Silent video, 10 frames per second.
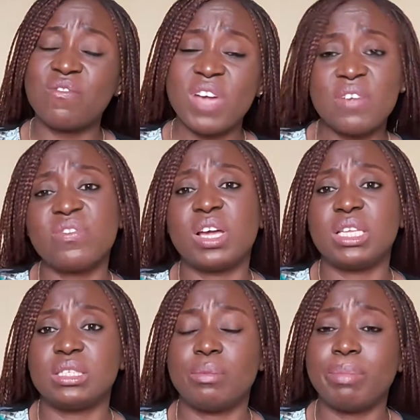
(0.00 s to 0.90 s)
Fiverr
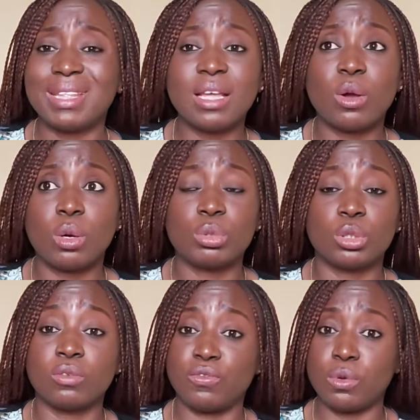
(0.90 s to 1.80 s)
is a better
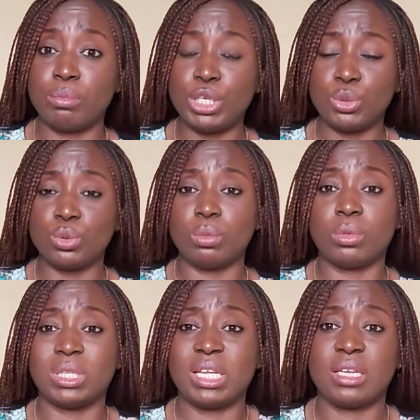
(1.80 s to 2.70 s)
option for me though,
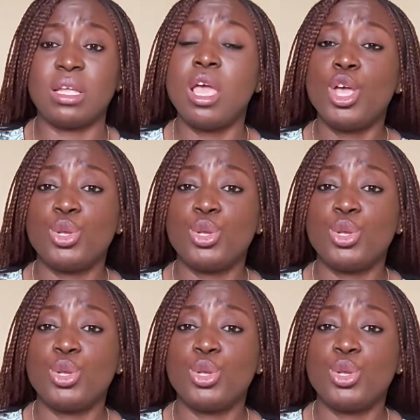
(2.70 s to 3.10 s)
but then